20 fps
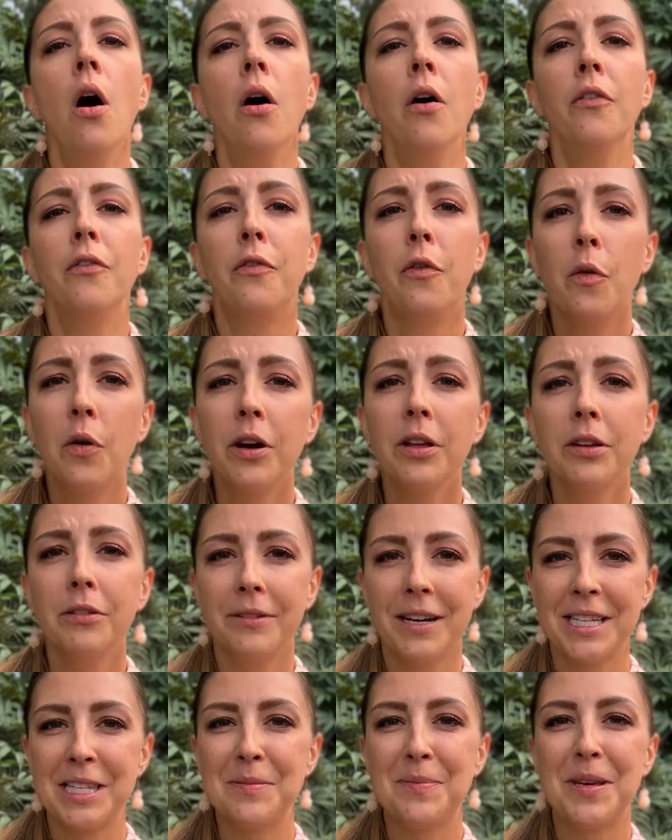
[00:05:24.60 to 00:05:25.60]
For the
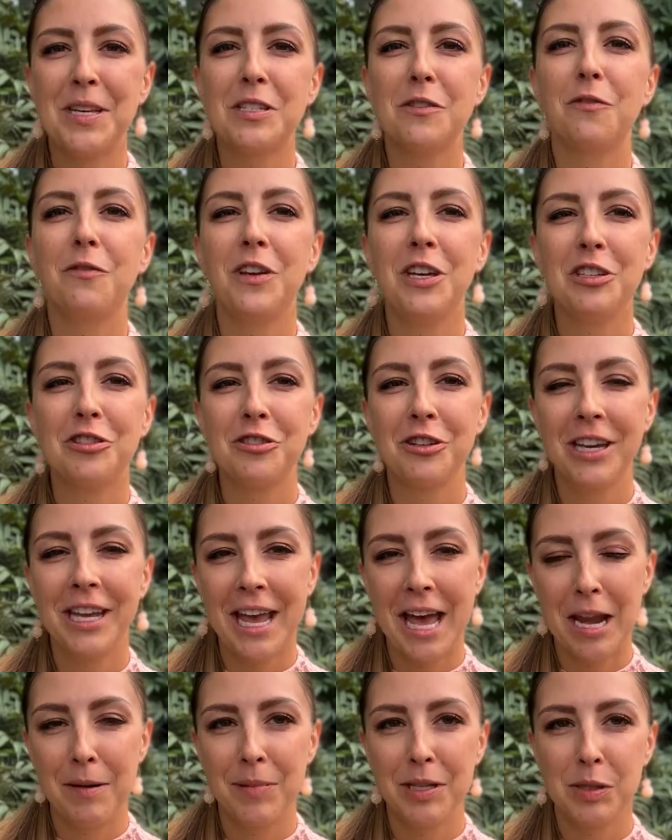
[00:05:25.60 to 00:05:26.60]
recipes featuring
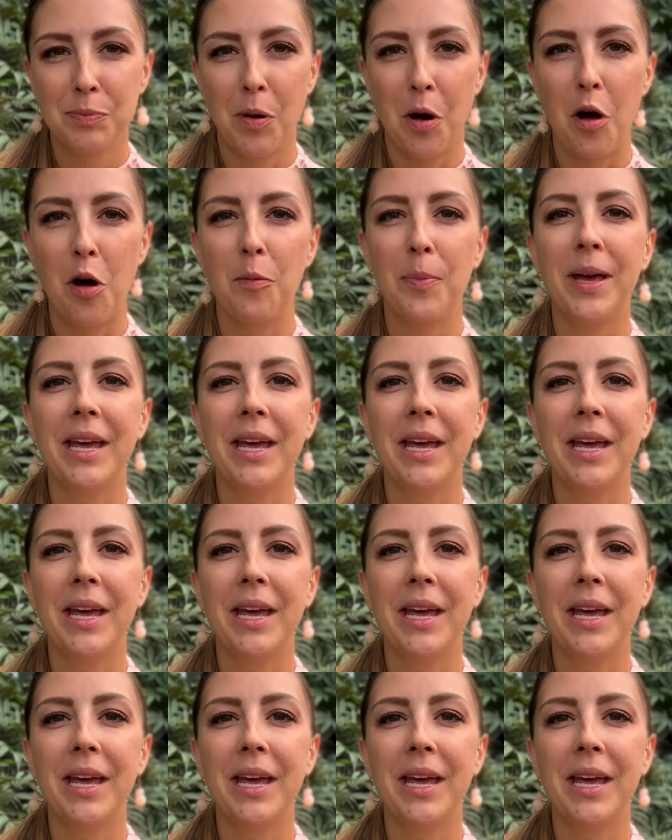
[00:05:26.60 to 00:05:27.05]
cannabis pulp,